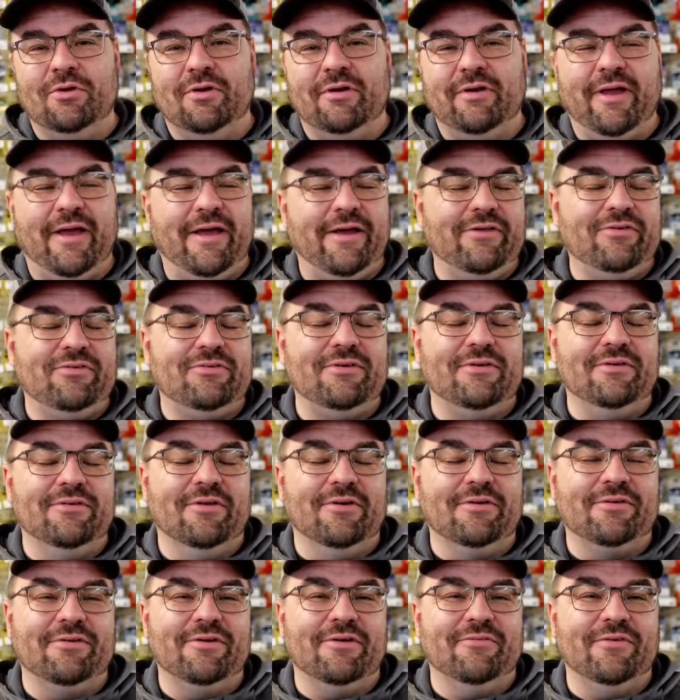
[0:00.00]
and nasty
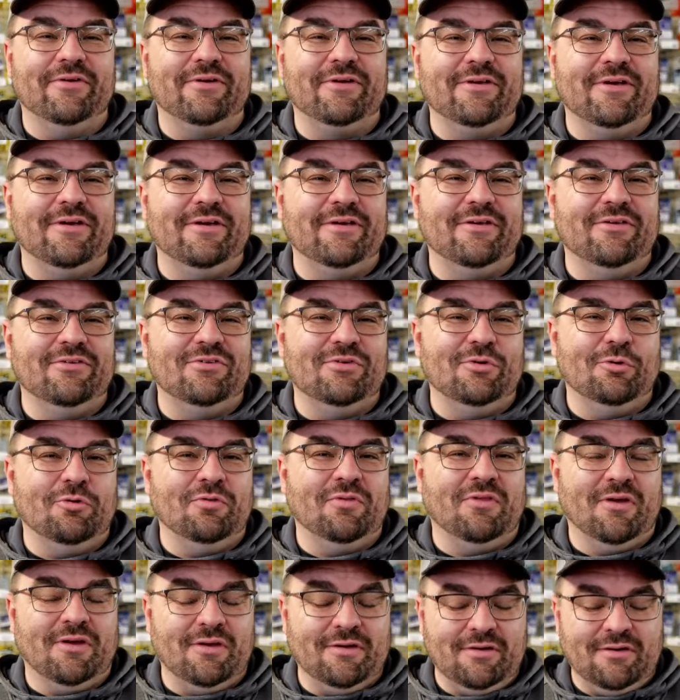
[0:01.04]
looking of a king as you'd
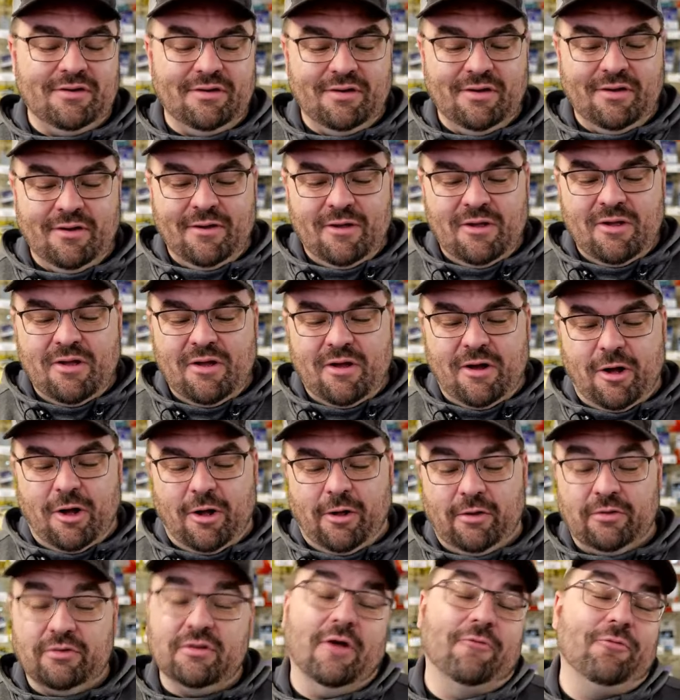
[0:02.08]
think.
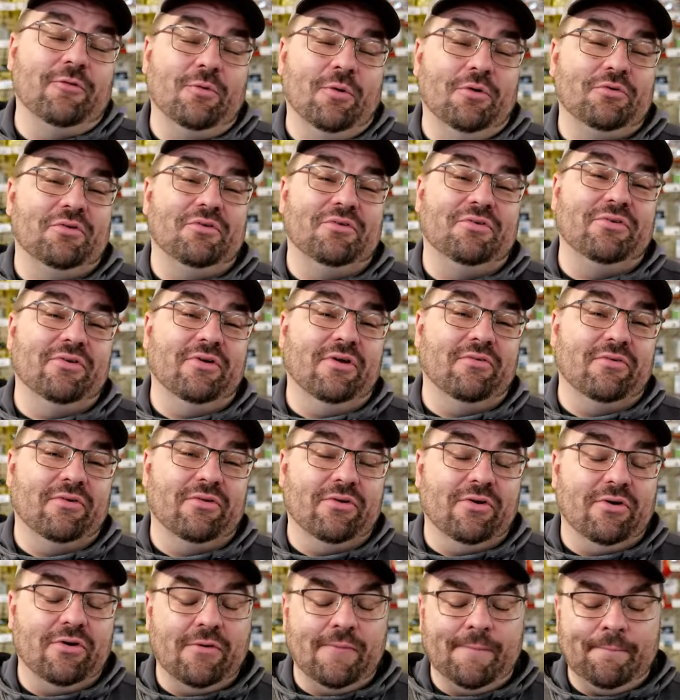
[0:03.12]
It definitely wasn't silver
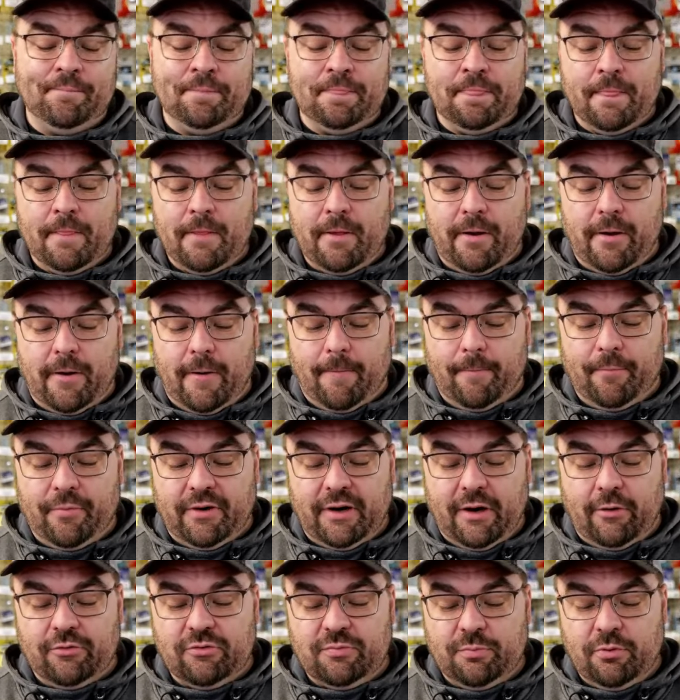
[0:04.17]
though. But
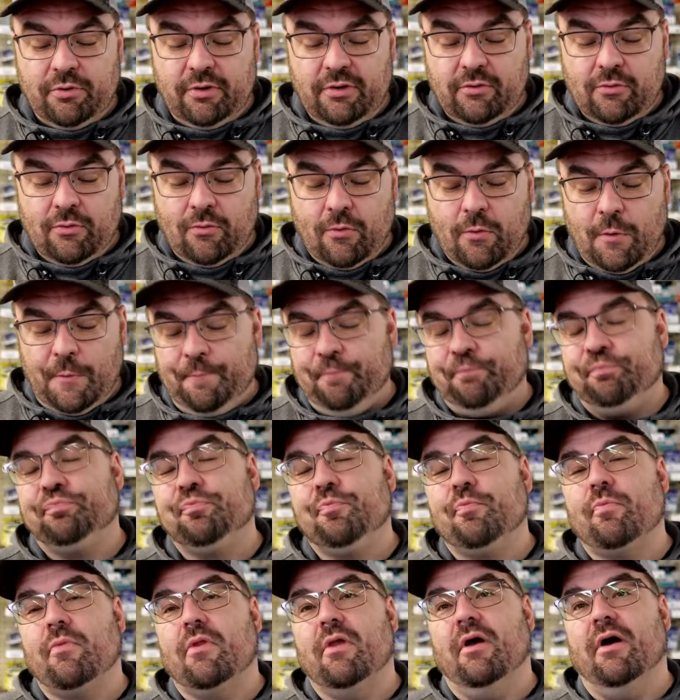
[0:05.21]
that was pretty cool.
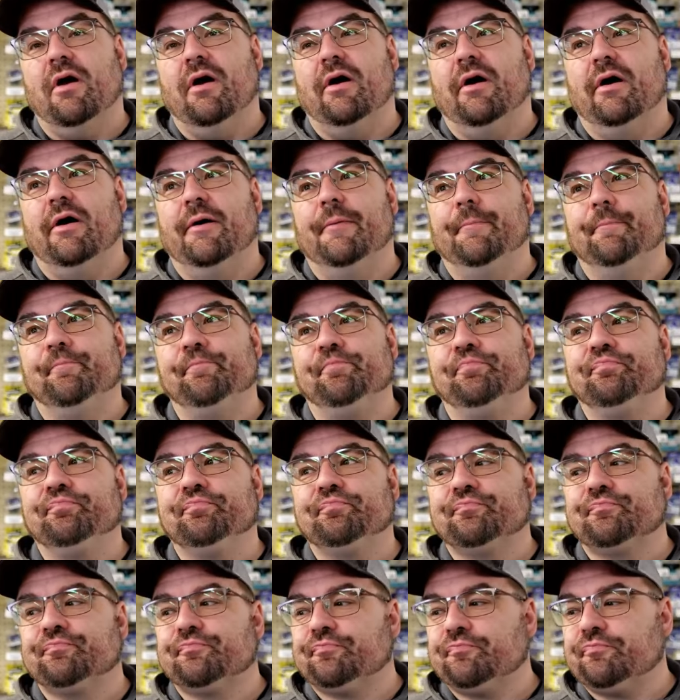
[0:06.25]
But
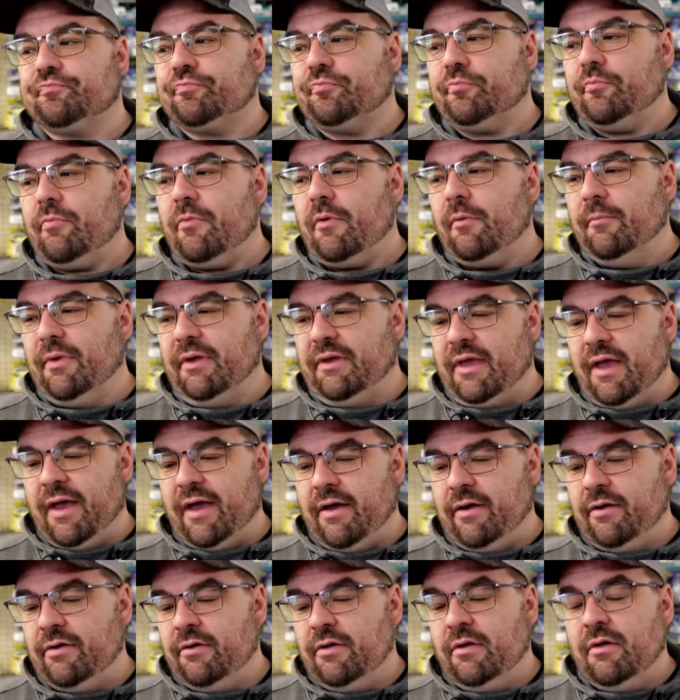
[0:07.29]
yeah,